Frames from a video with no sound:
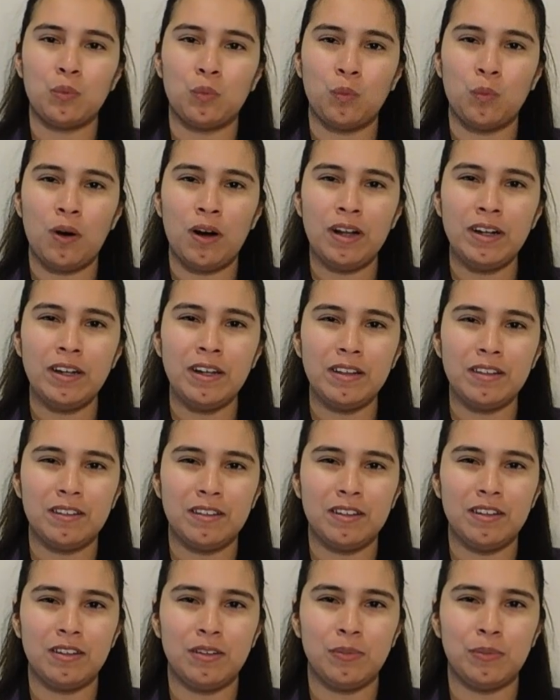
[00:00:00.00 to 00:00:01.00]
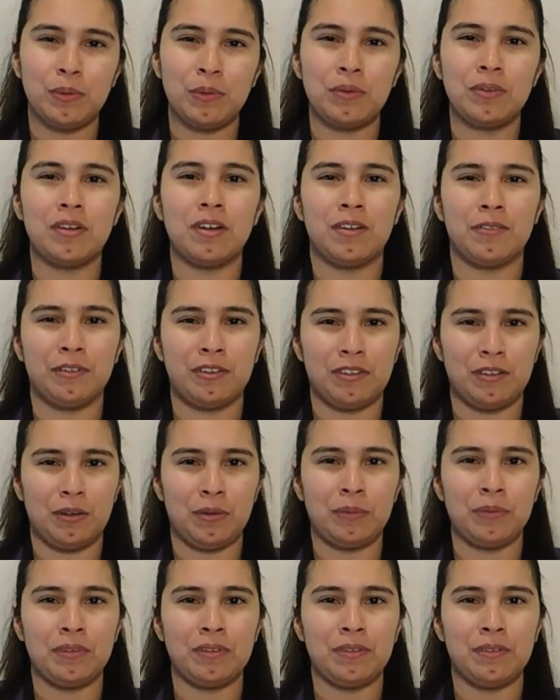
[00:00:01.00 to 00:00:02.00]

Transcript: 1 teaspoon of salt.